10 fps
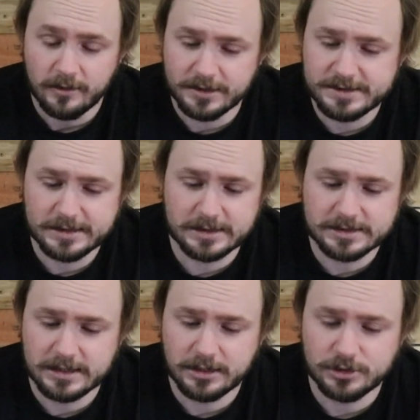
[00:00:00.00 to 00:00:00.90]
This thing
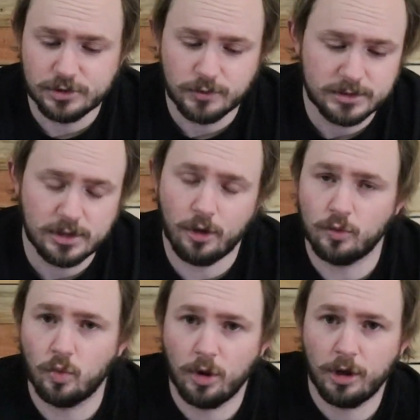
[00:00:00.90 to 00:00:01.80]
is going to do its
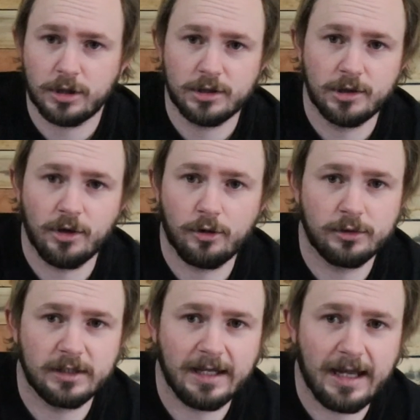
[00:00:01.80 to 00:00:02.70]
own work. You don't
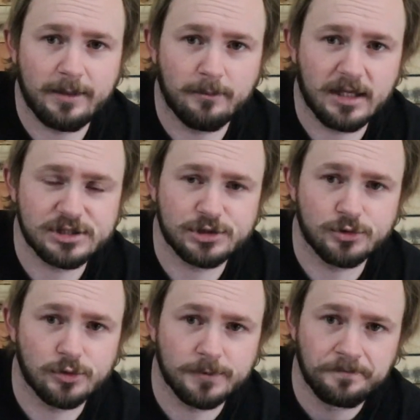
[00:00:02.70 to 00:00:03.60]
need to add much
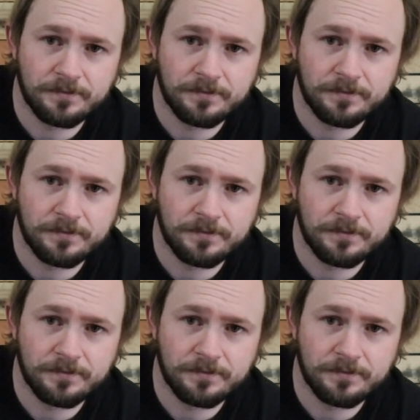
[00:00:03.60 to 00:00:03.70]
to it.